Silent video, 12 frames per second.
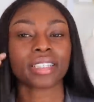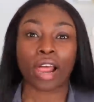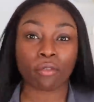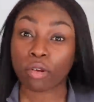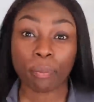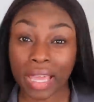
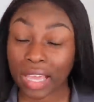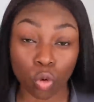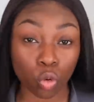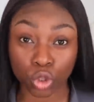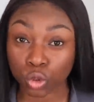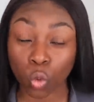like repeat
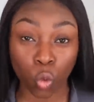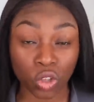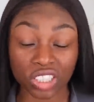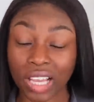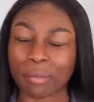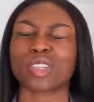orders all the
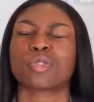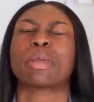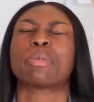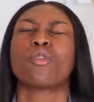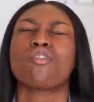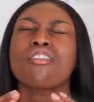time because
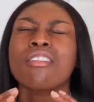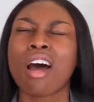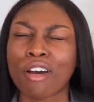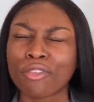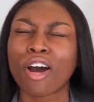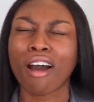people
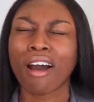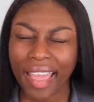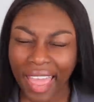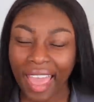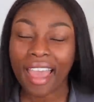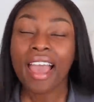love our
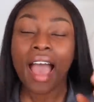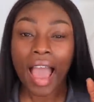hair.